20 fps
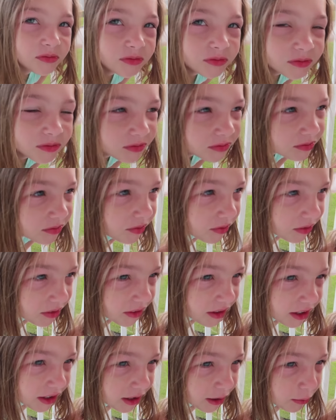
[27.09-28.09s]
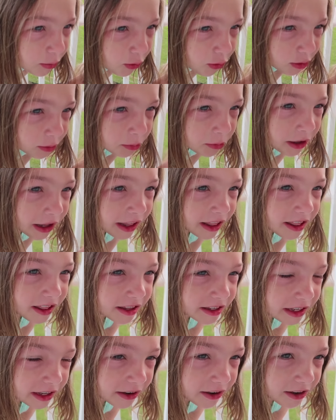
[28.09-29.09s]
hard to blink. And I'm horrible at
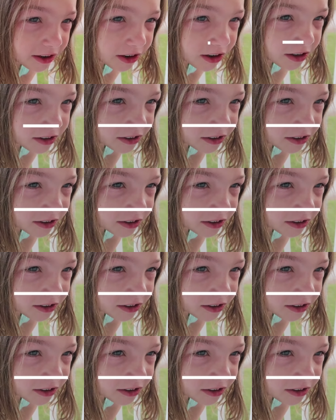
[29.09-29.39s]
staring